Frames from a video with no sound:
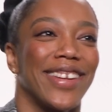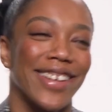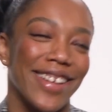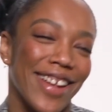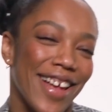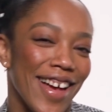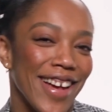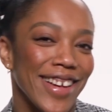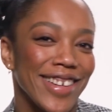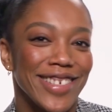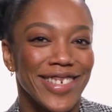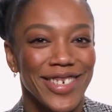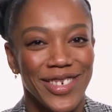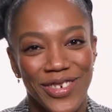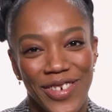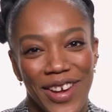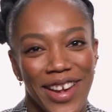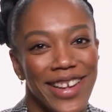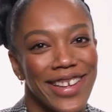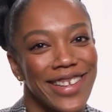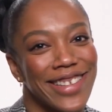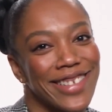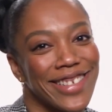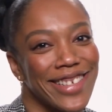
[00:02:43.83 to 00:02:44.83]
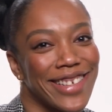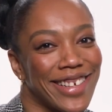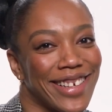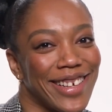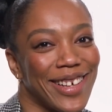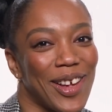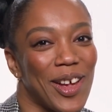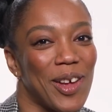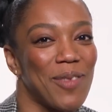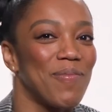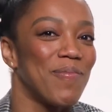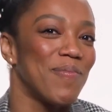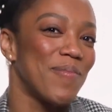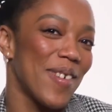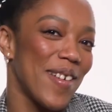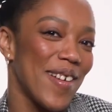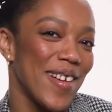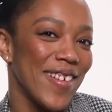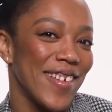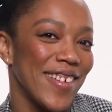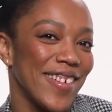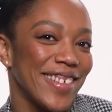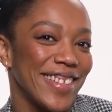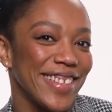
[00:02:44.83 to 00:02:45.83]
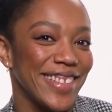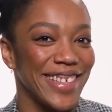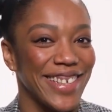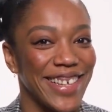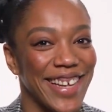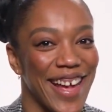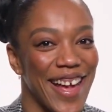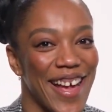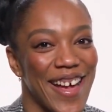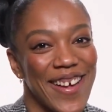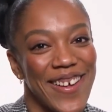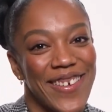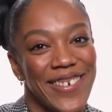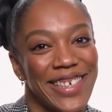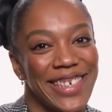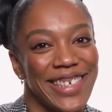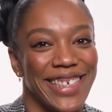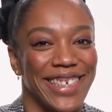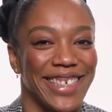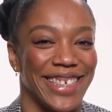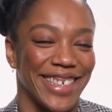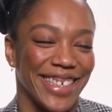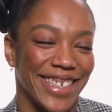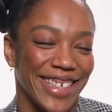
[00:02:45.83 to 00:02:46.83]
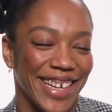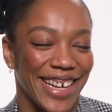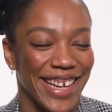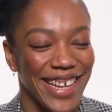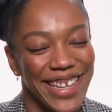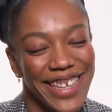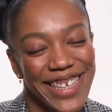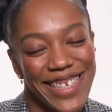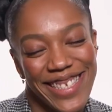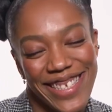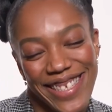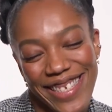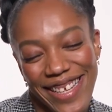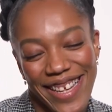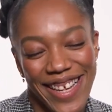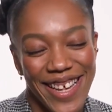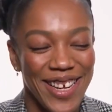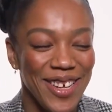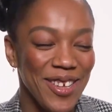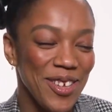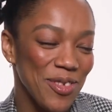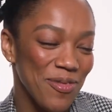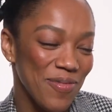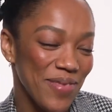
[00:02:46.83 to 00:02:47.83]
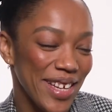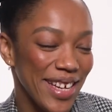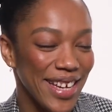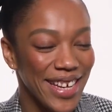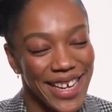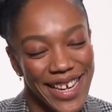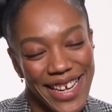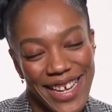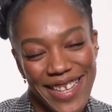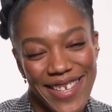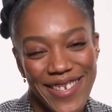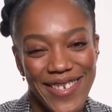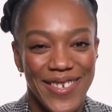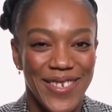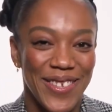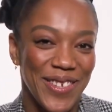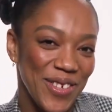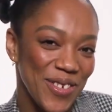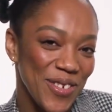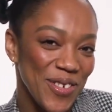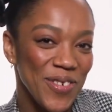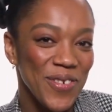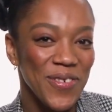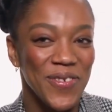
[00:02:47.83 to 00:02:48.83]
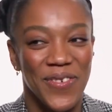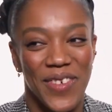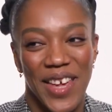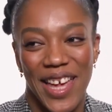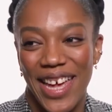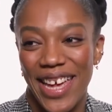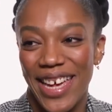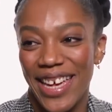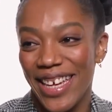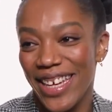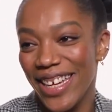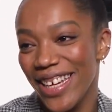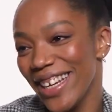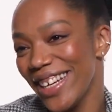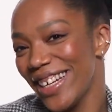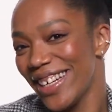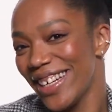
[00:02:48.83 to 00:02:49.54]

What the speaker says: Clock strikes upon our and the sun begins to fade.